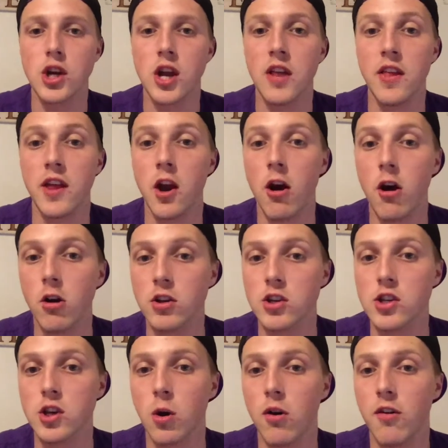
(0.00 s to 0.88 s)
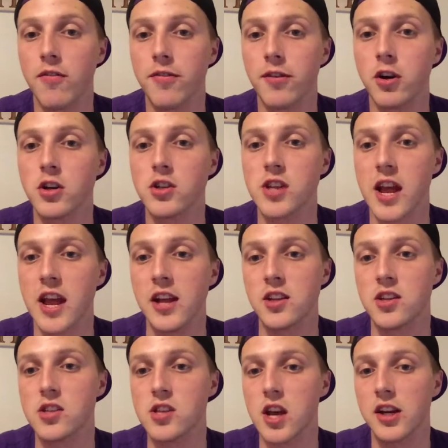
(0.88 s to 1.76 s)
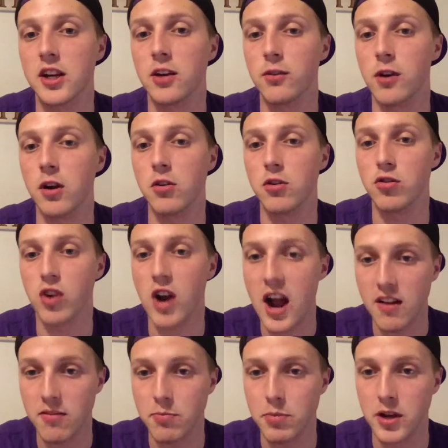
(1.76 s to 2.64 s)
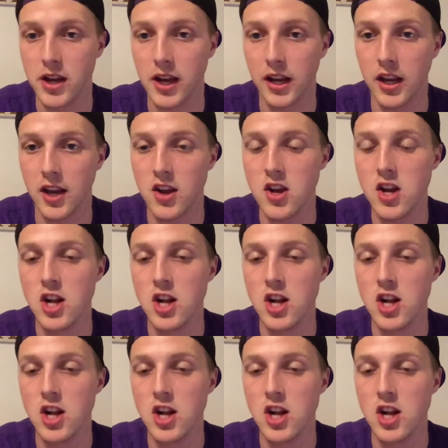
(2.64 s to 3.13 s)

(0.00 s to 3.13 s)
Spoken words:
and then also a first and second round draft pick.